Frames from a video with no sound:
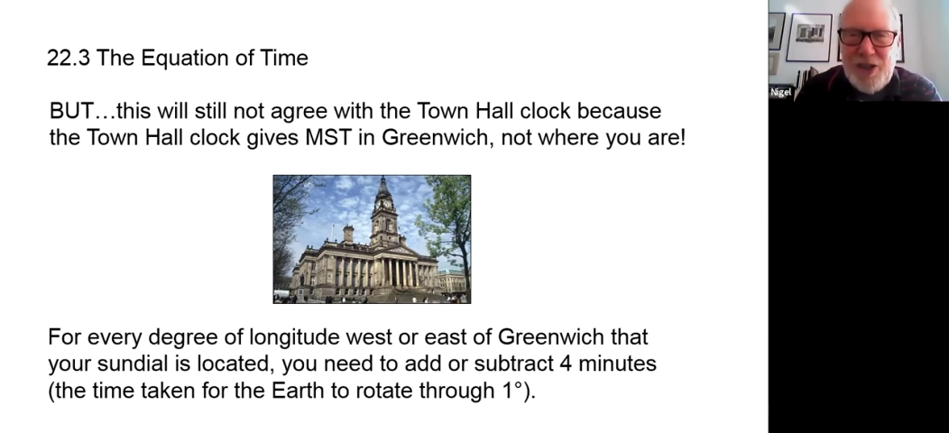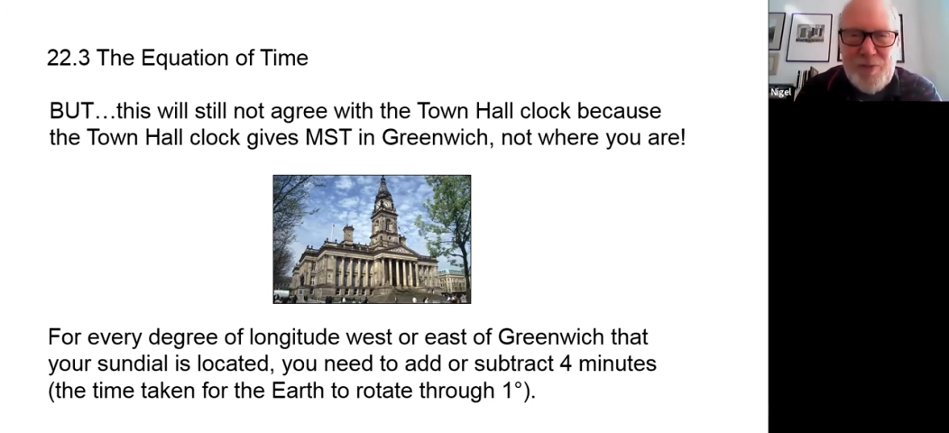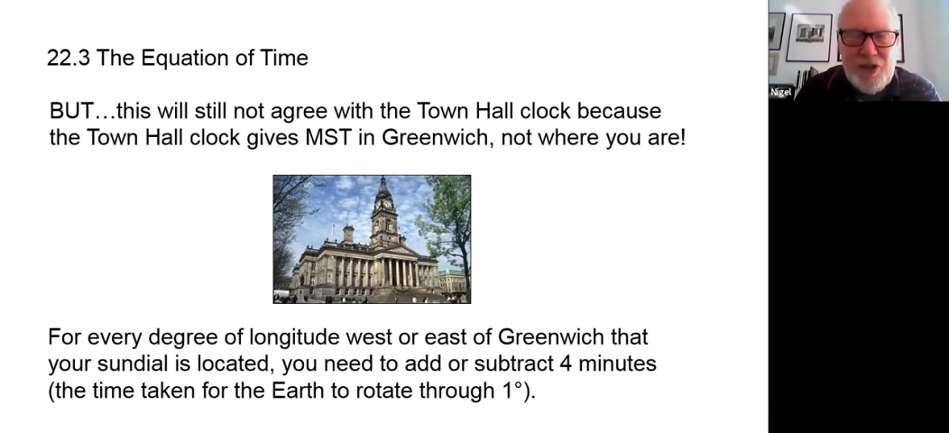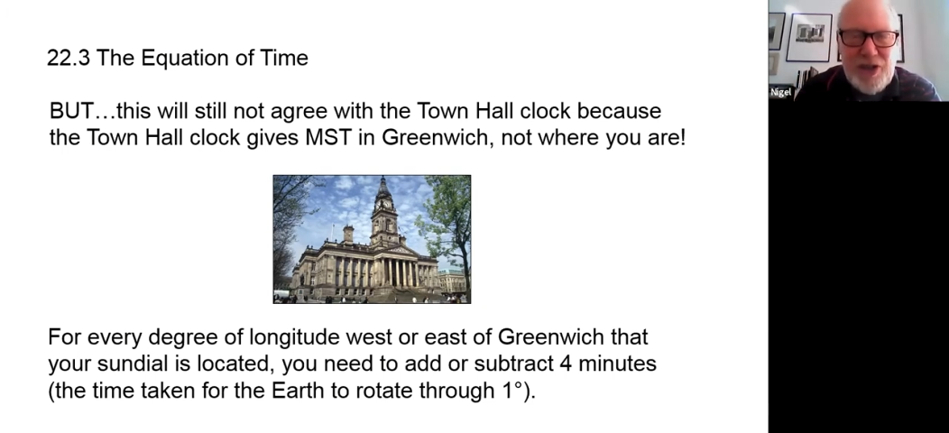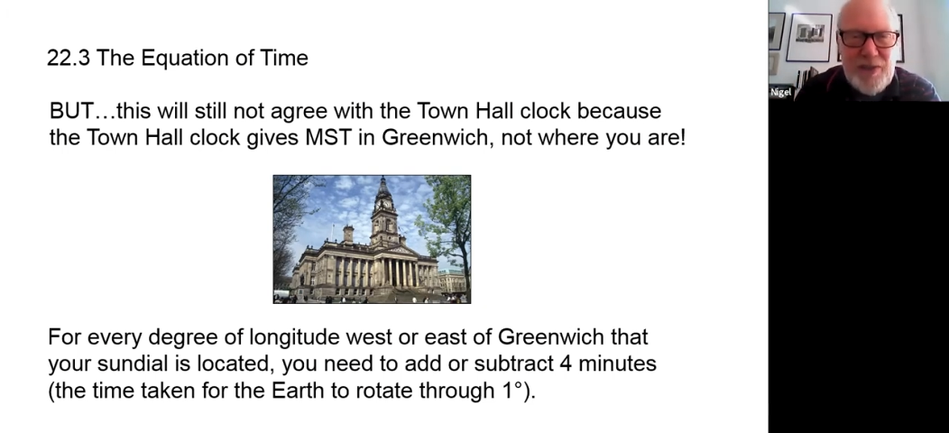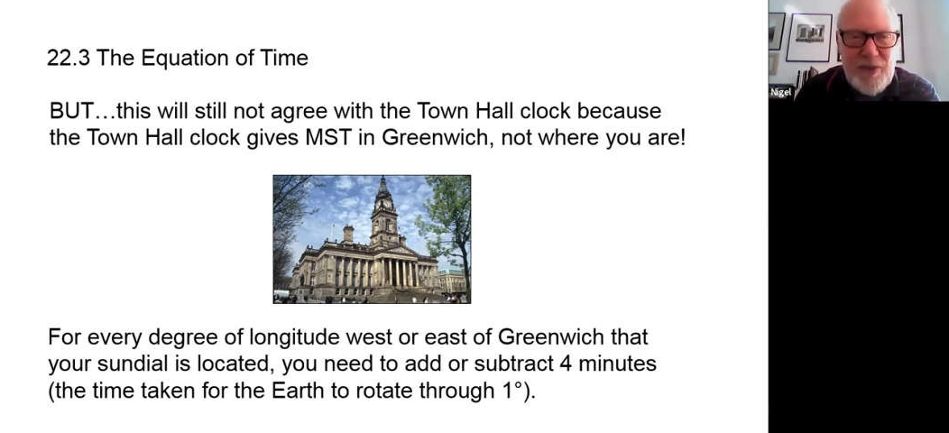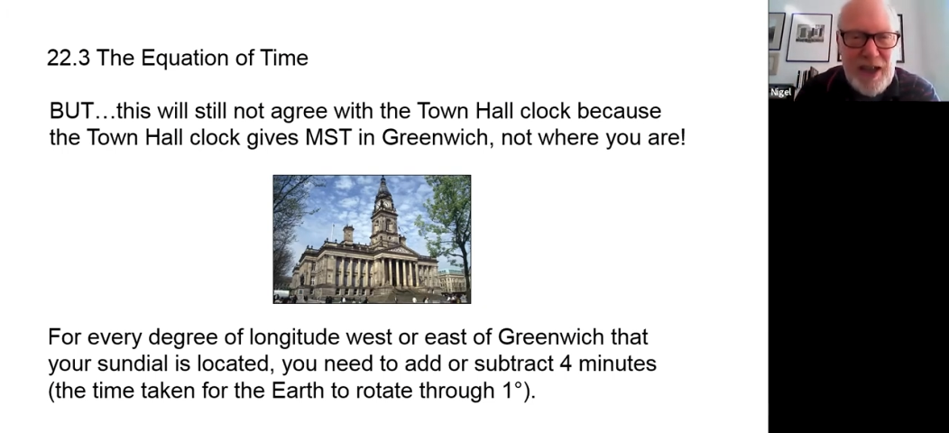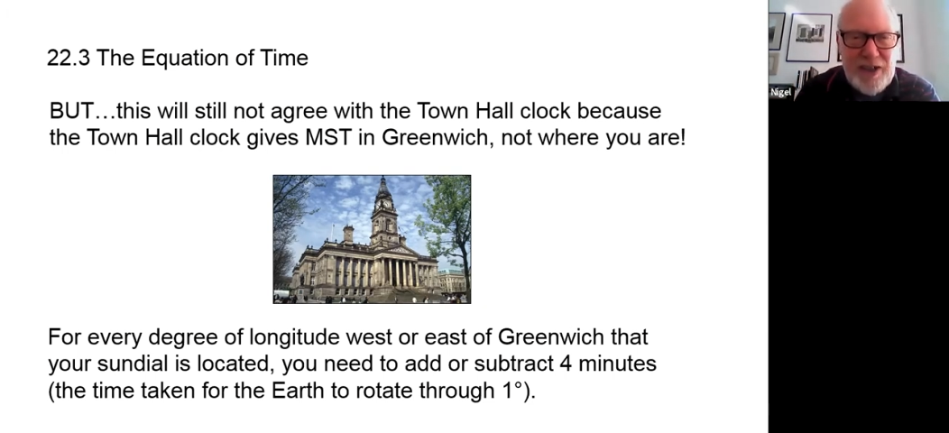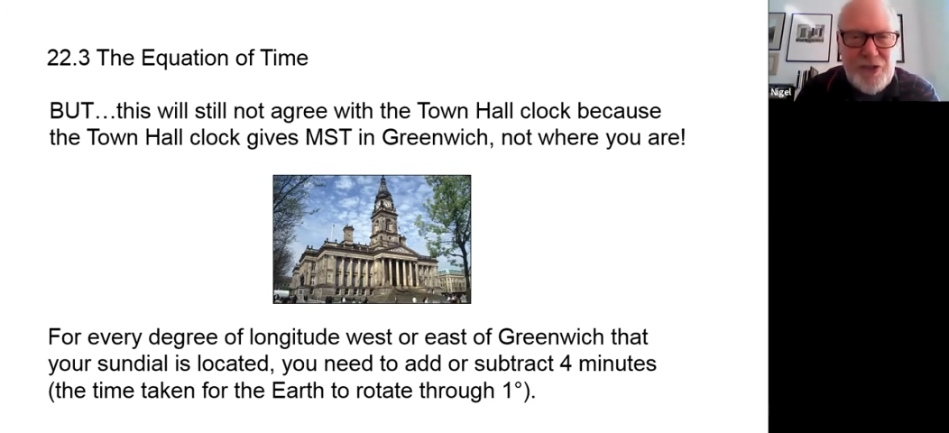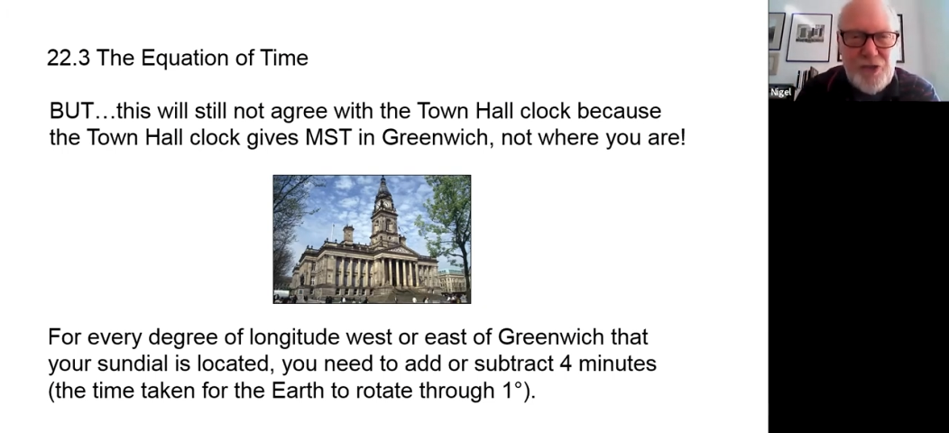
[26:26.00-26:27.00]
especially if you
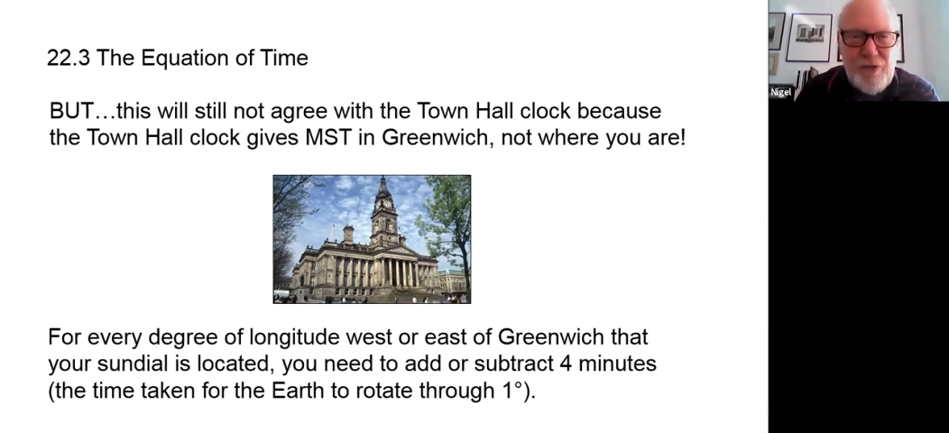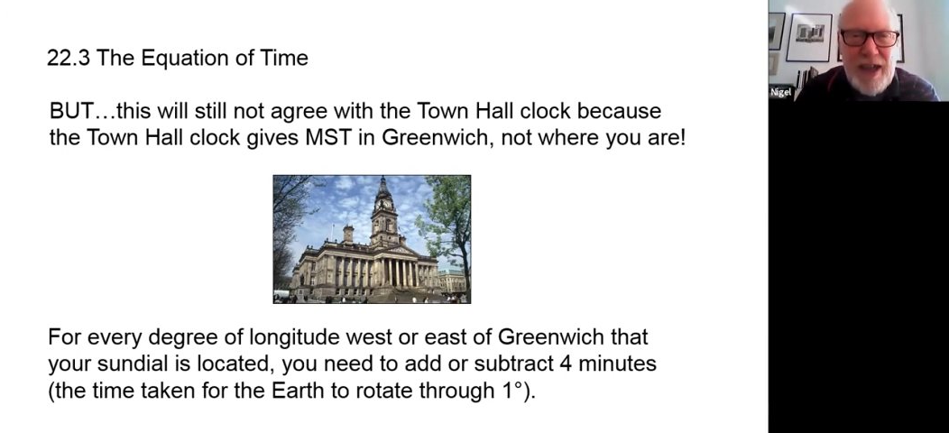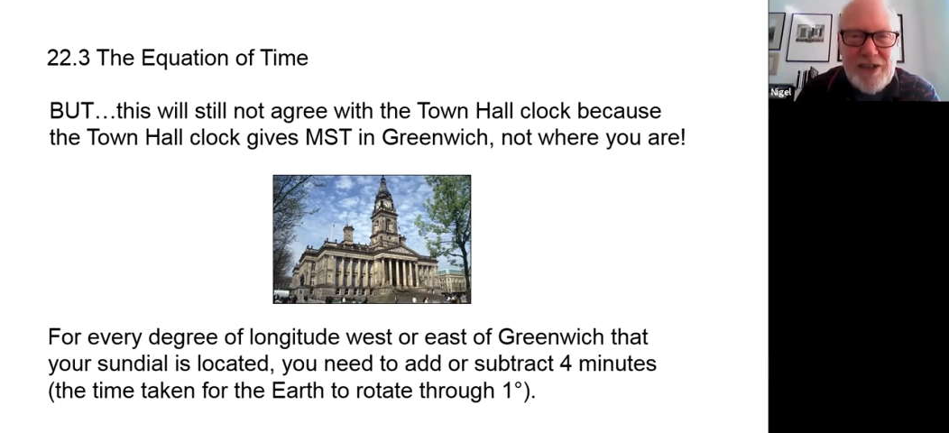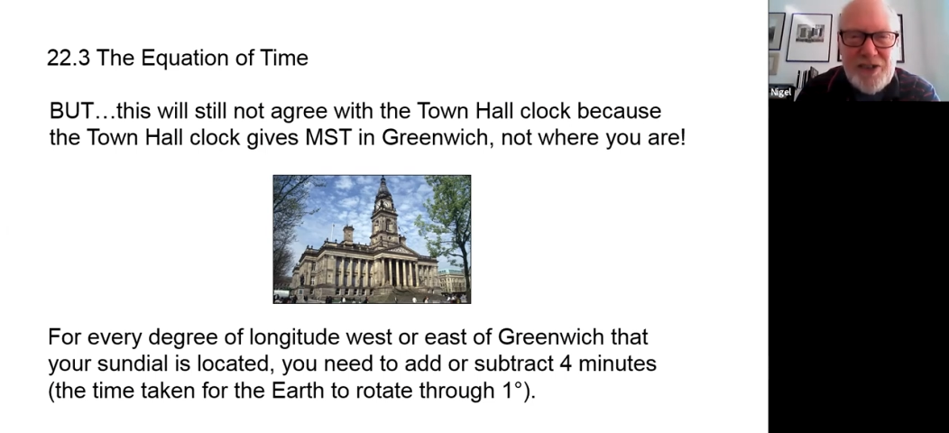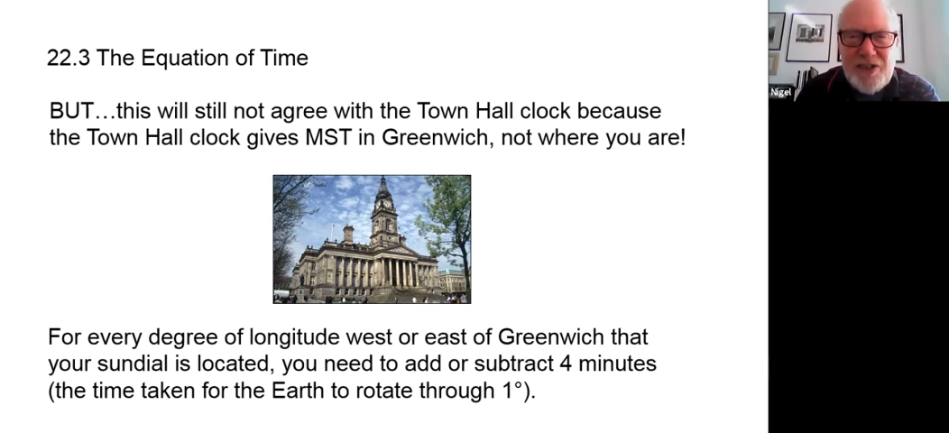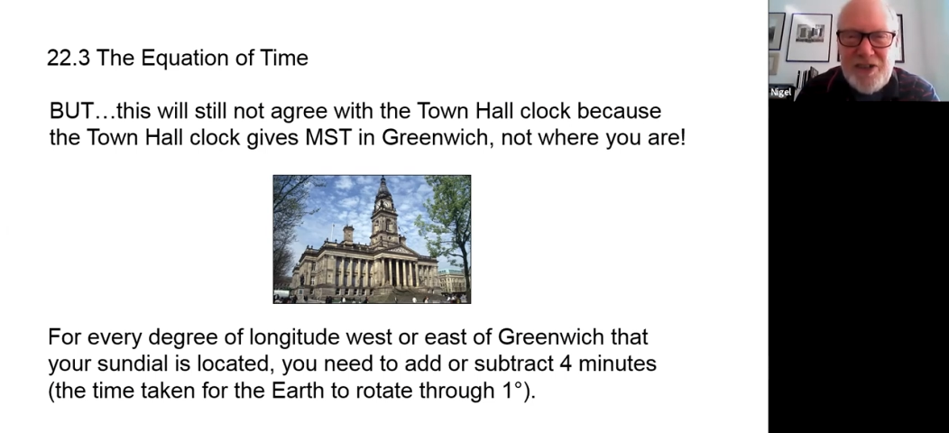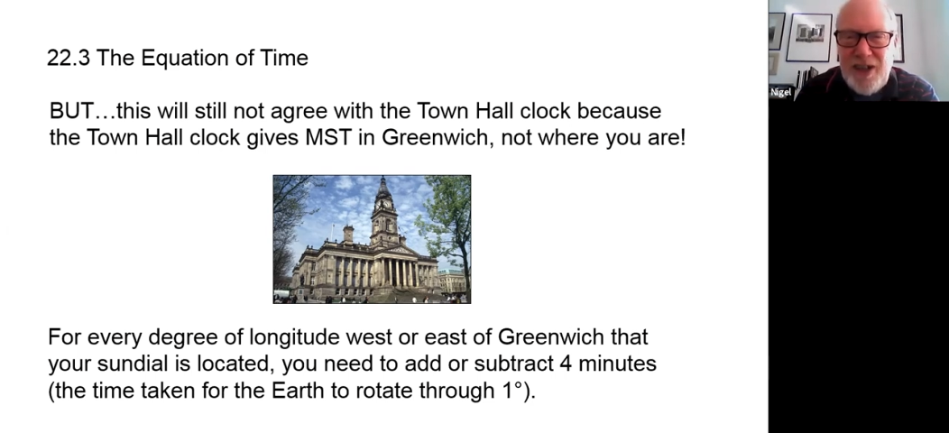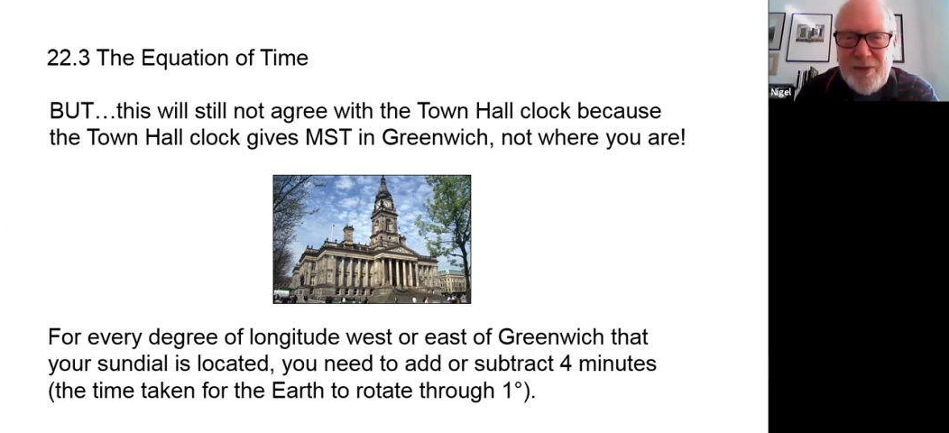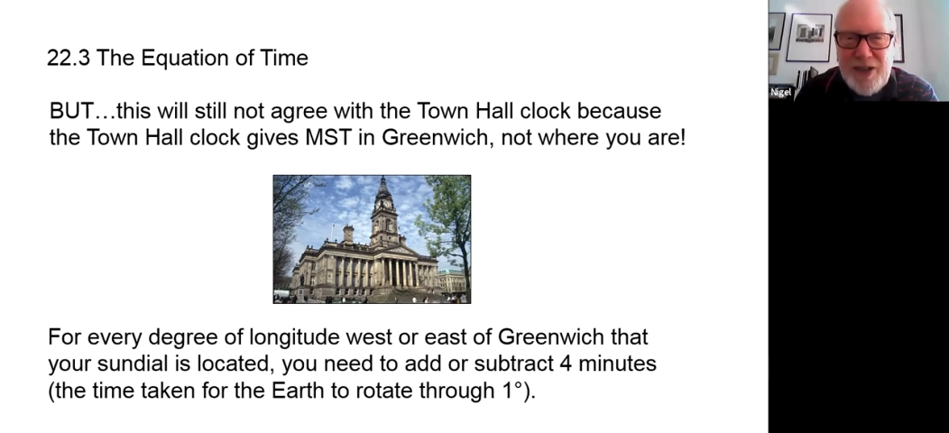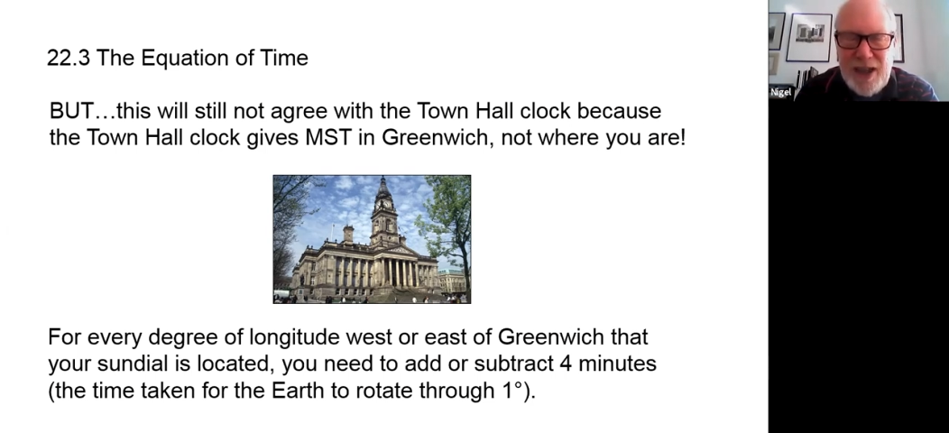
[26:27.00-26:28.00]
had trains and
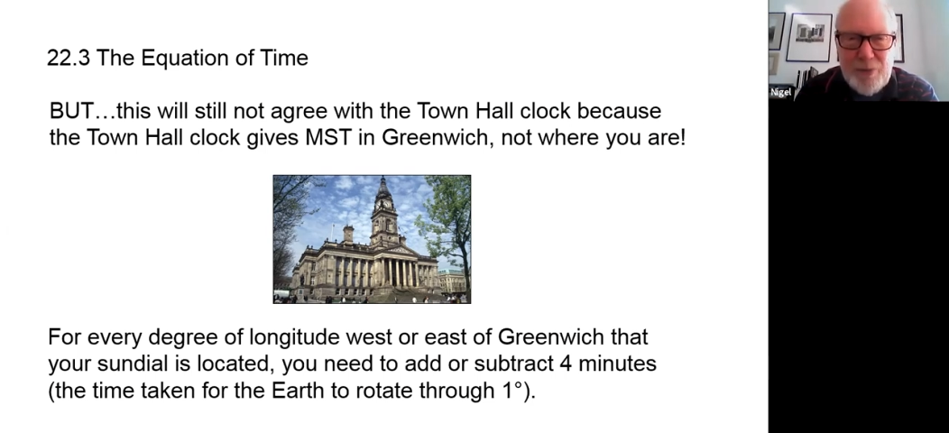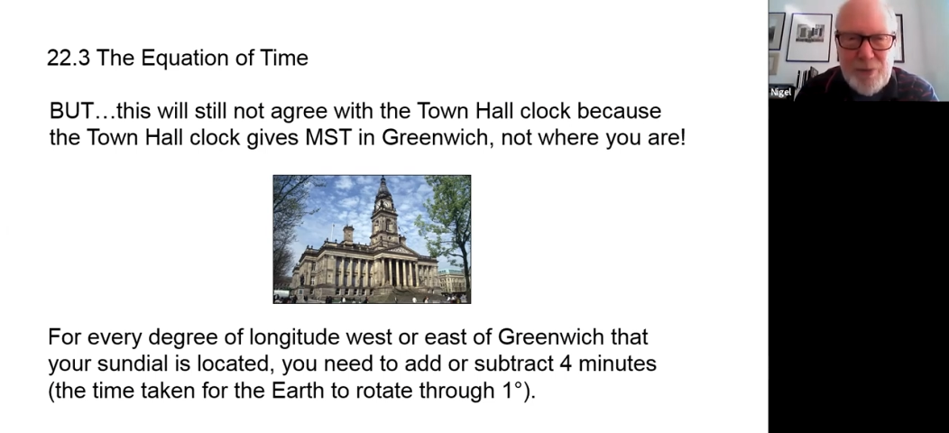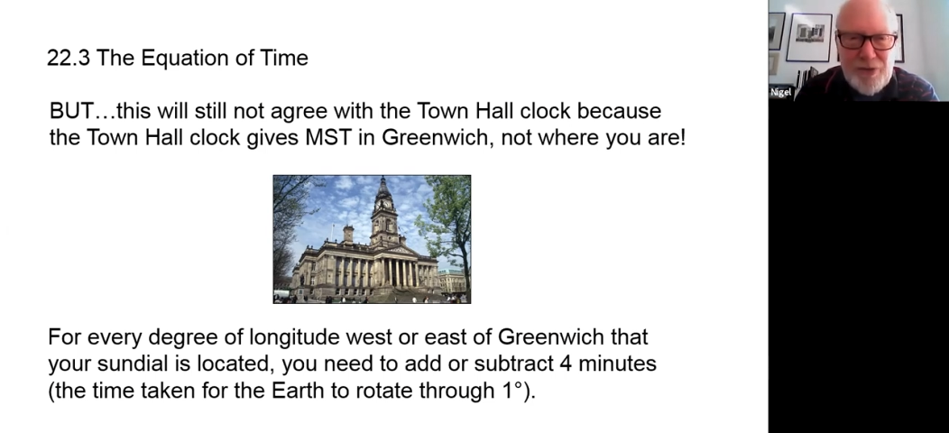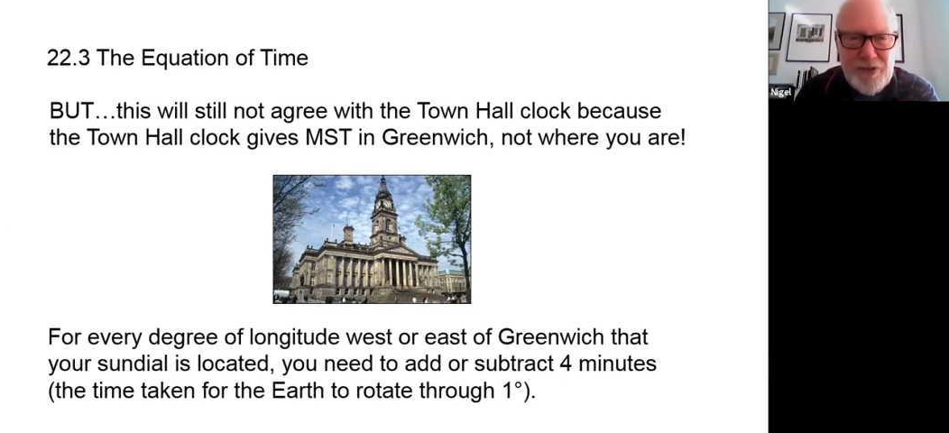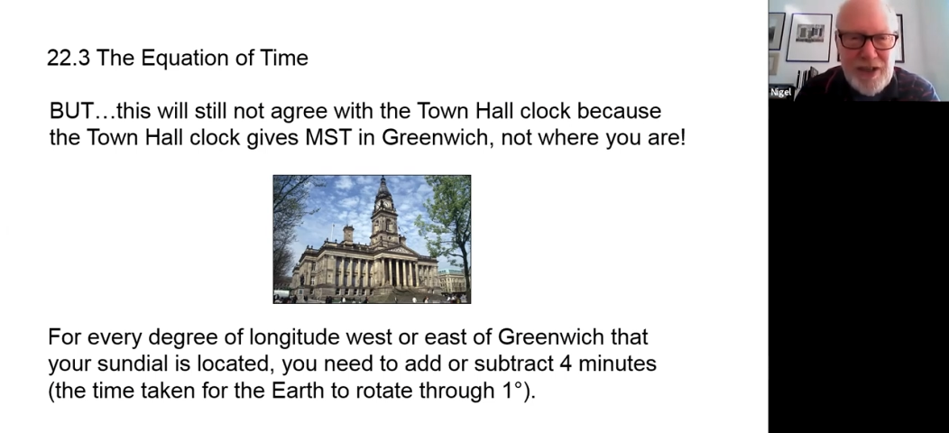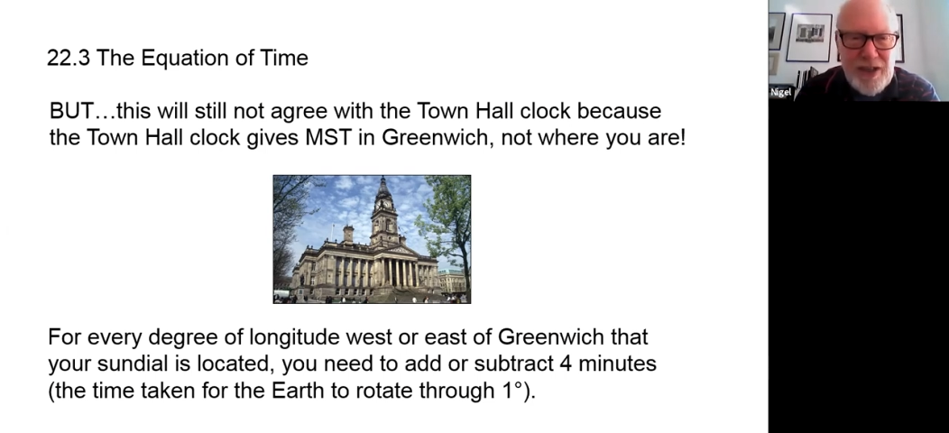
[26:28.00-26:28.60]
timetables.